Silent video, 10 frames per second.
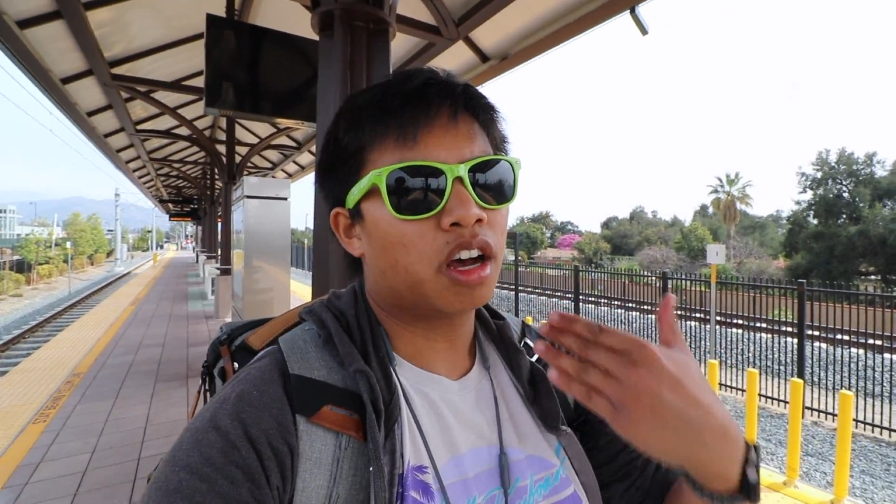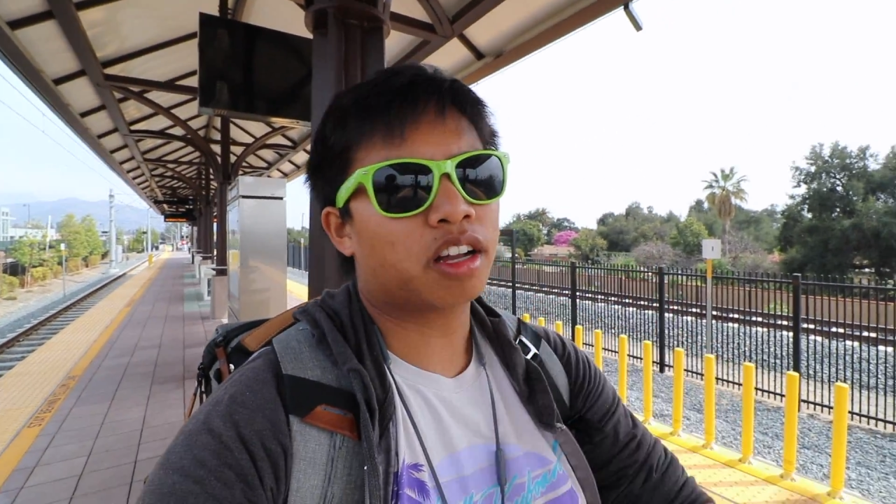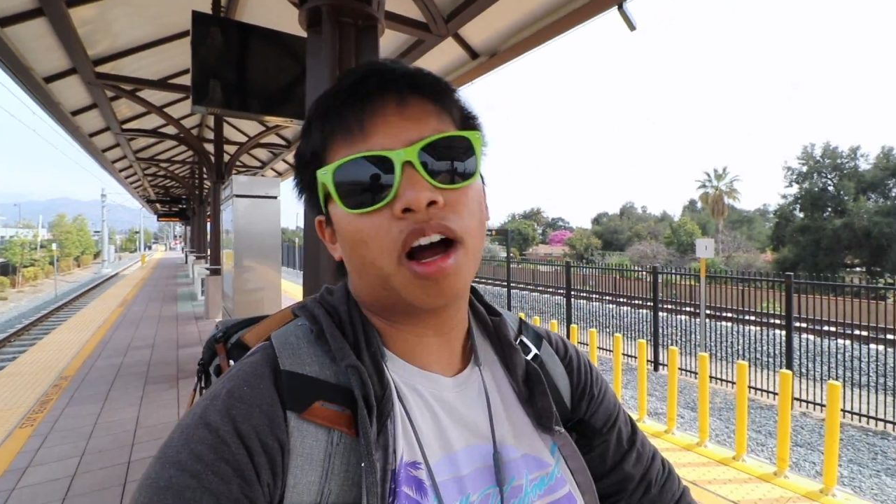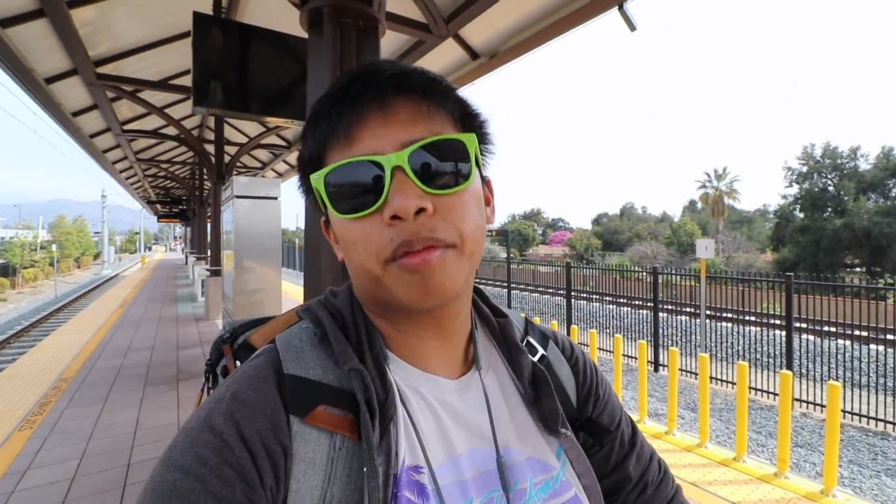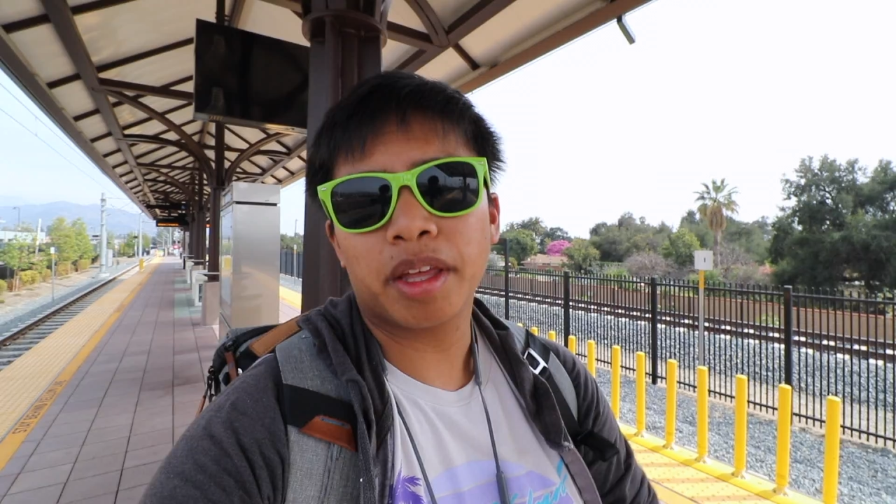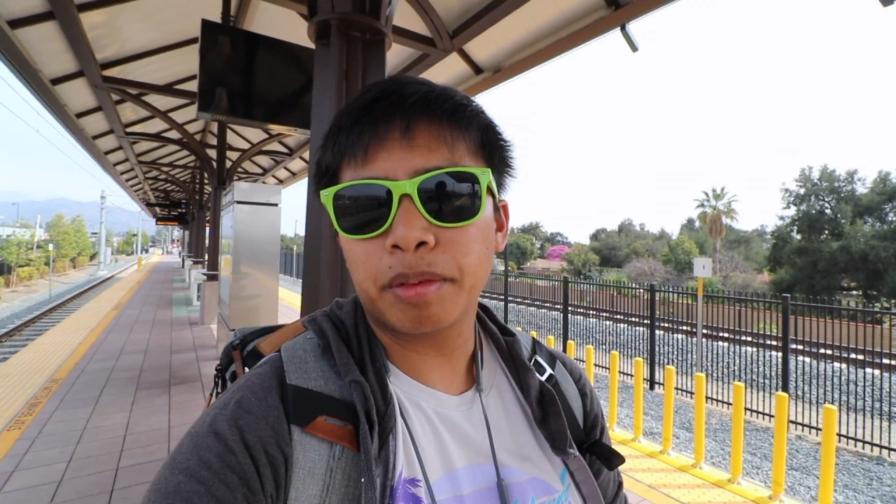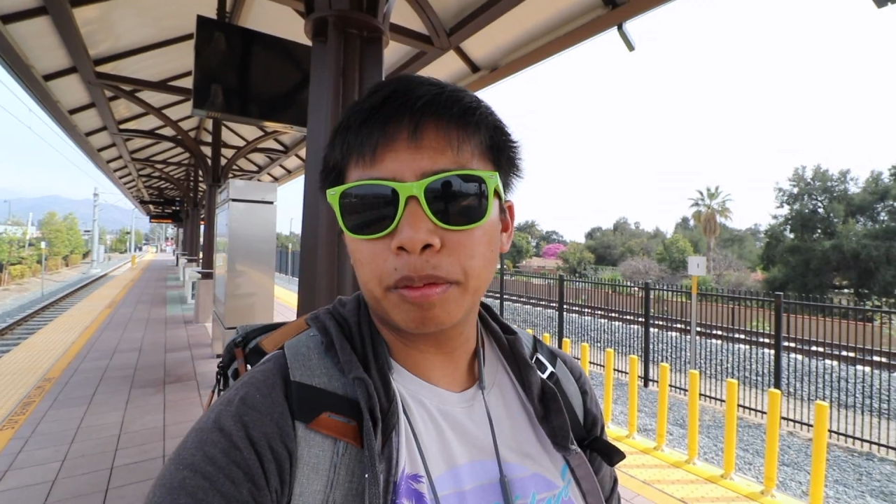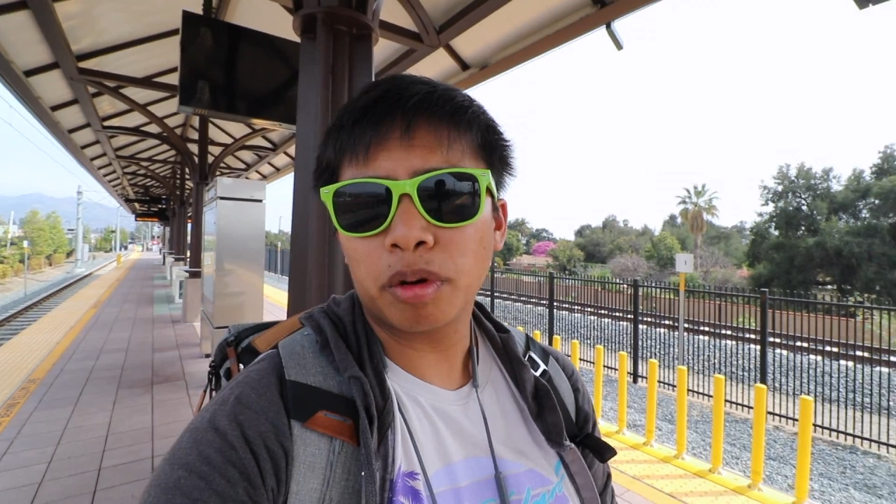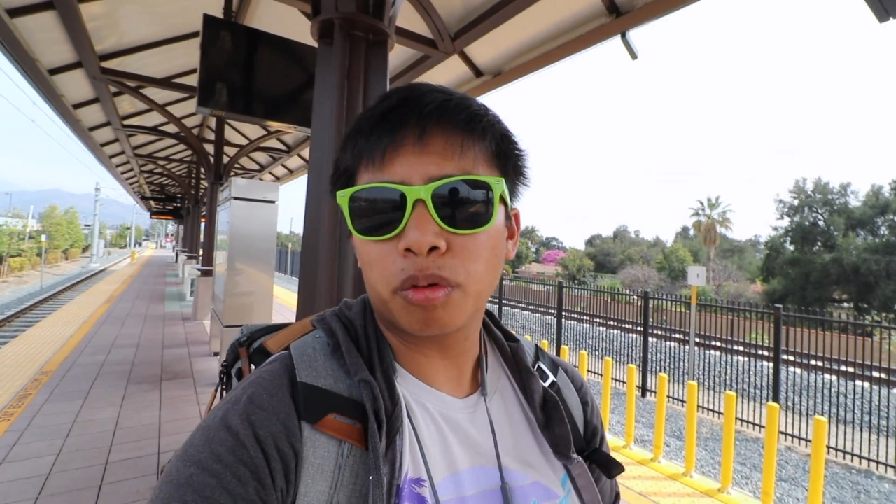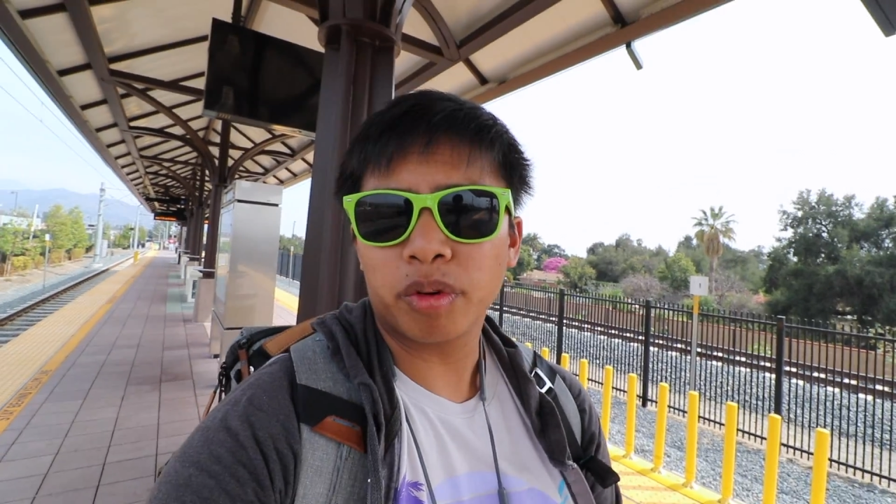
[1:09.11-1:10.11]
accommodate
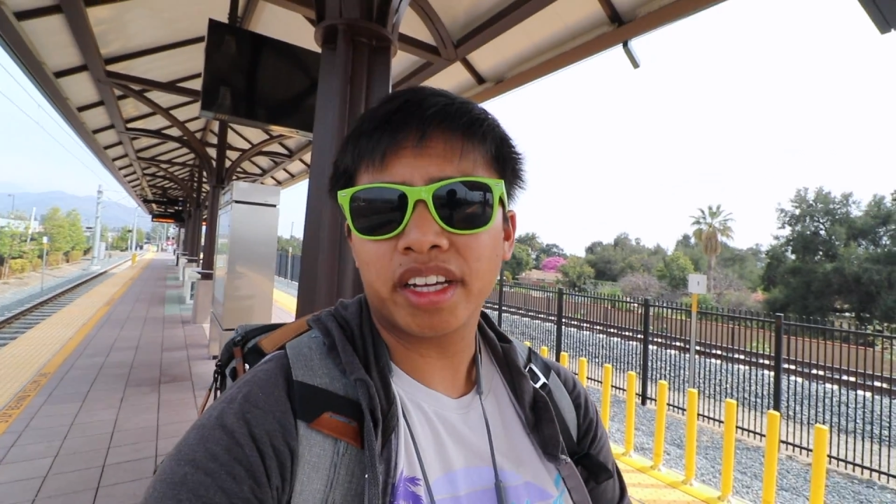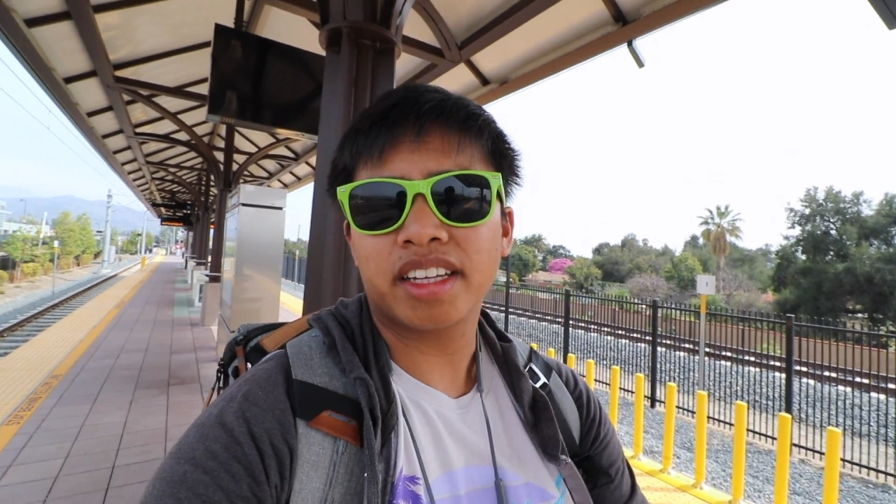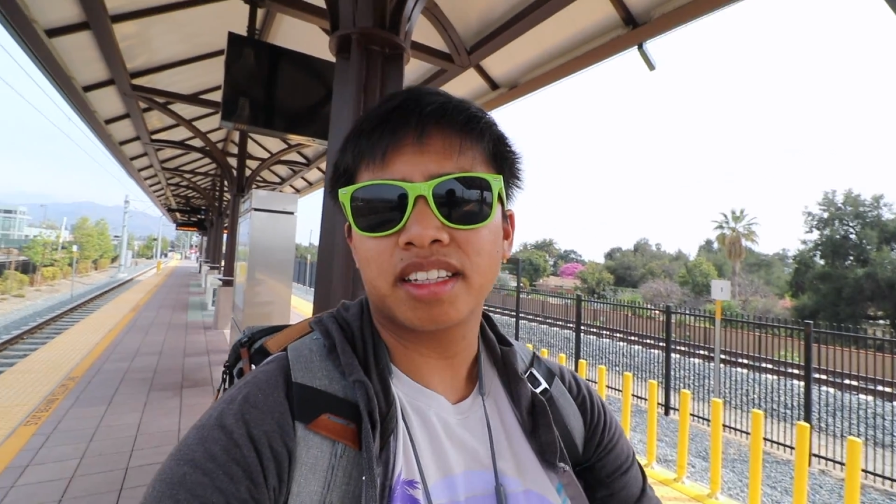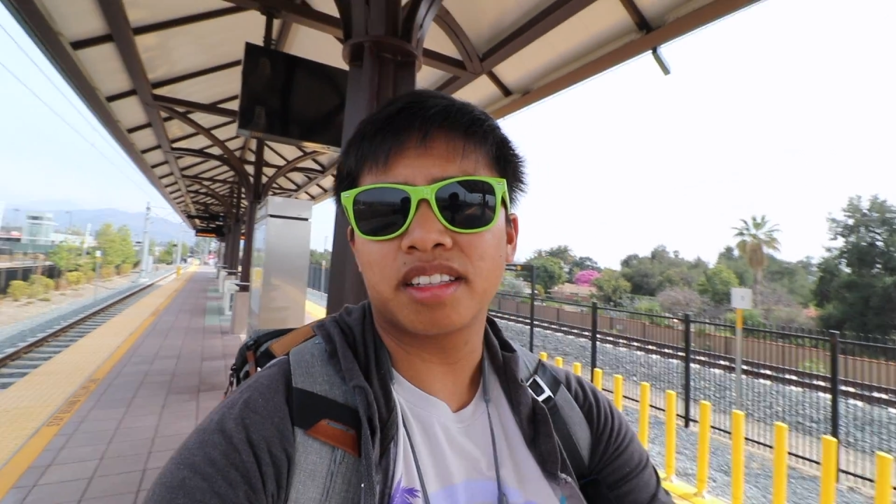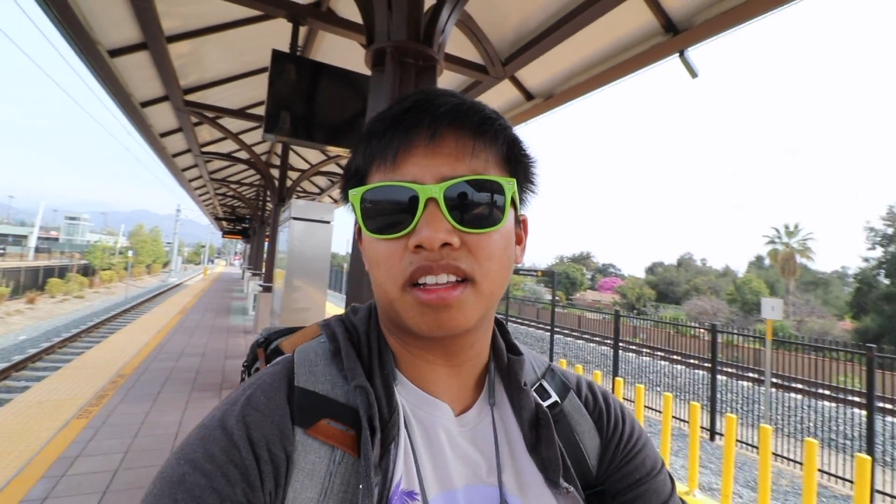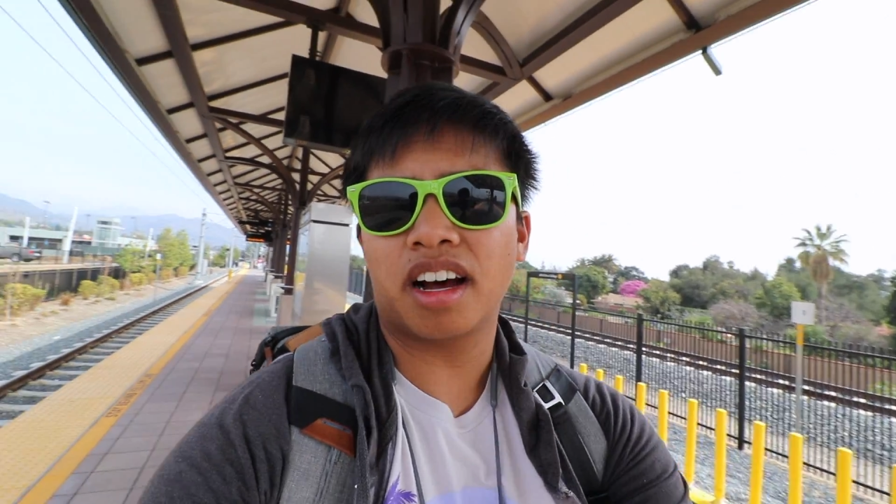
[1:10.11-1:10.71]
people with